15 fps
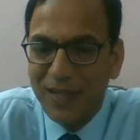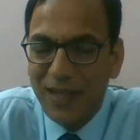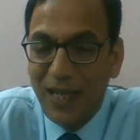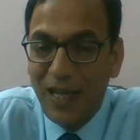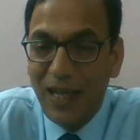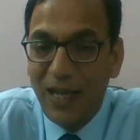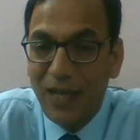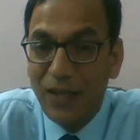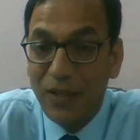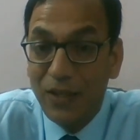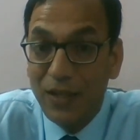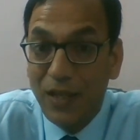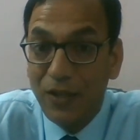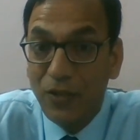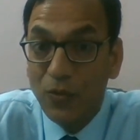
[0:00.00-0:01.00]

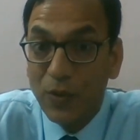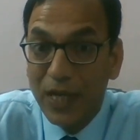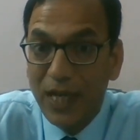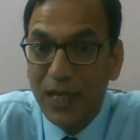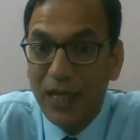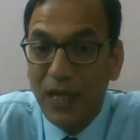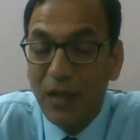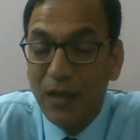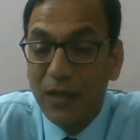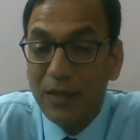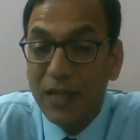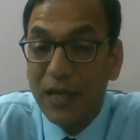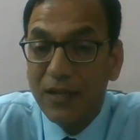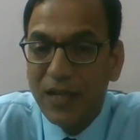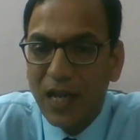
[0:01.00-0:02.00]
Then you can,
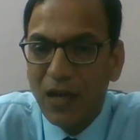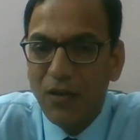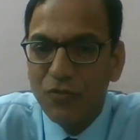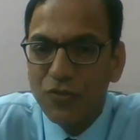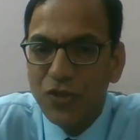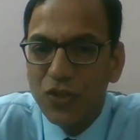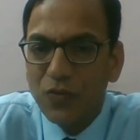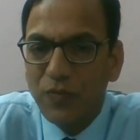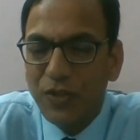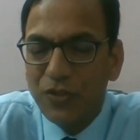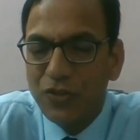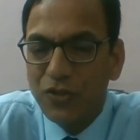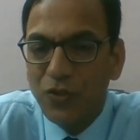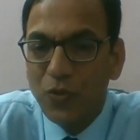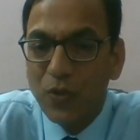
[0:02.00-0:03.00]
there are technologies
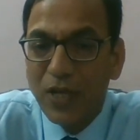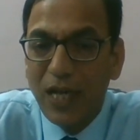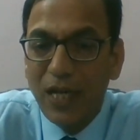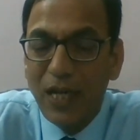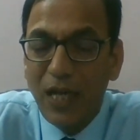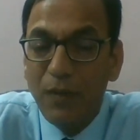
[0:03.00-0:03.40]
which you can